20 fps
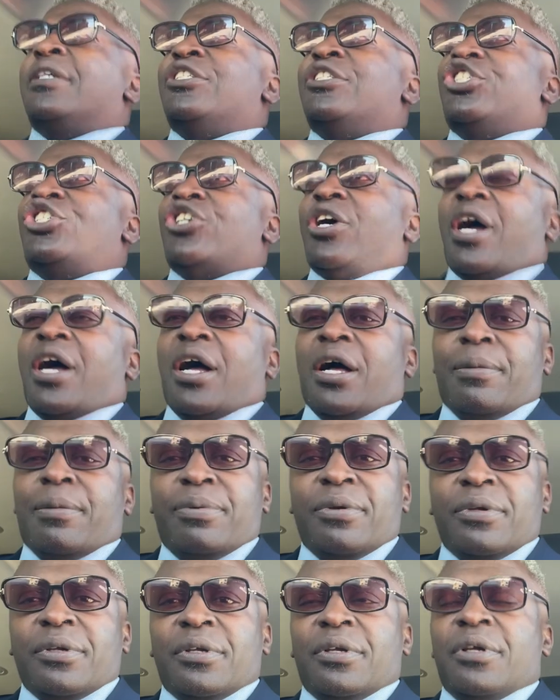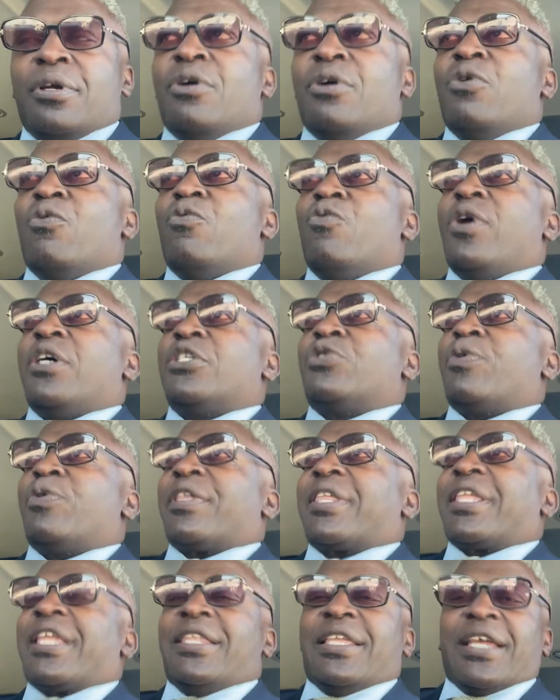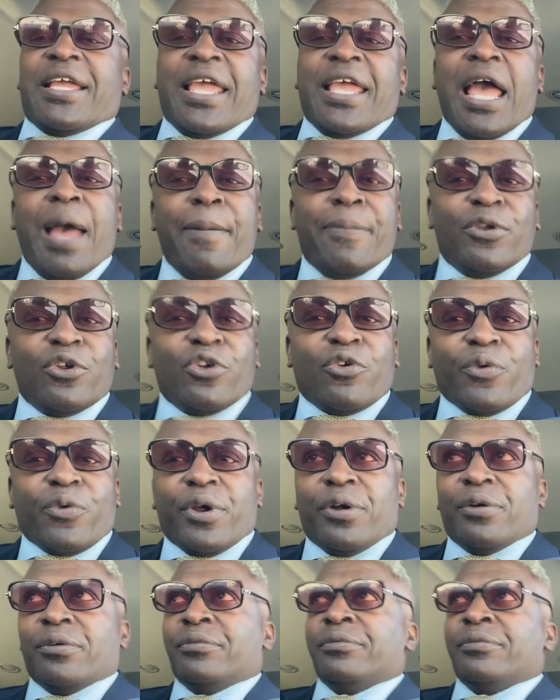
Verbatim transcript: job was with the Capitol Grill.